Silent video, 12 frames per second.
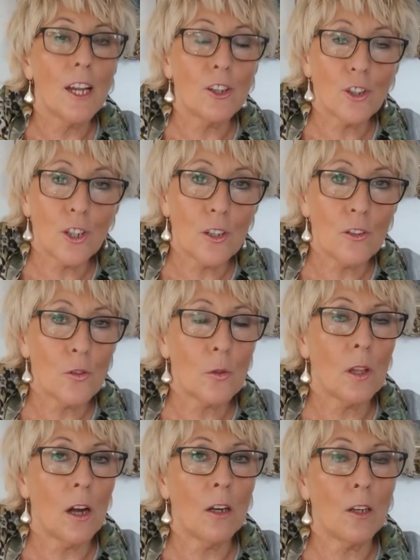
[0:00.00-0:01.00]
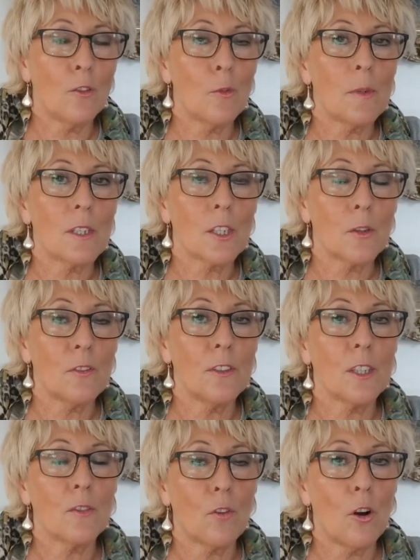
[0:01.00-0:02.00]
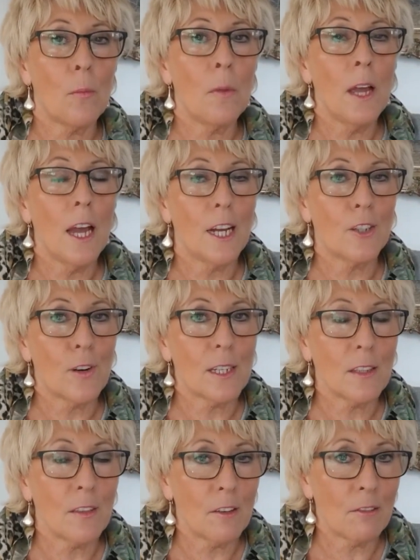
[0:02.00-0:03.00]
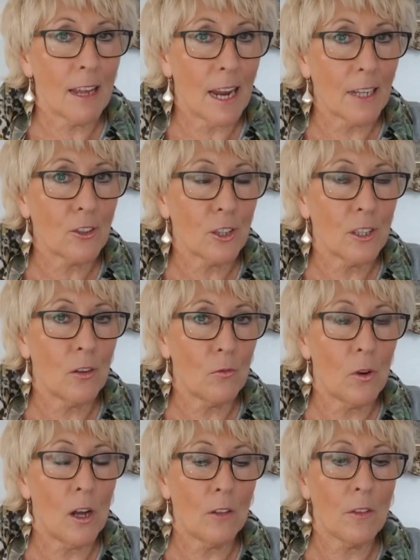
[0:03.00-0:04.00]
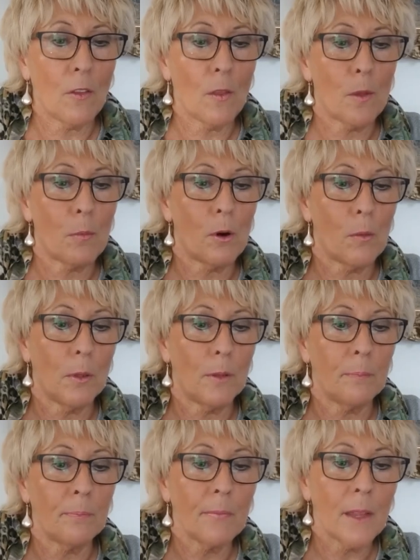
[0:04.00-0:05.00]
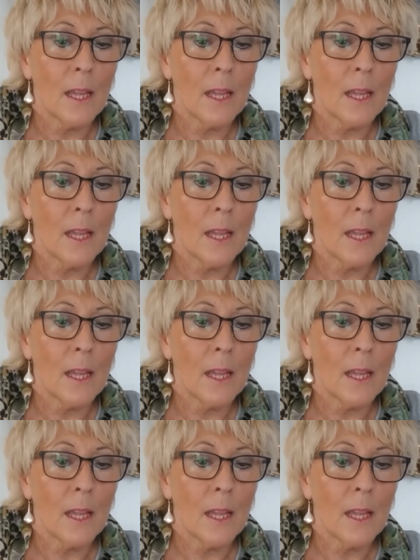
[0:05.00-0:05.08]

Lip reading: As usual, our government suffers from addressing the reaction rather than the problem.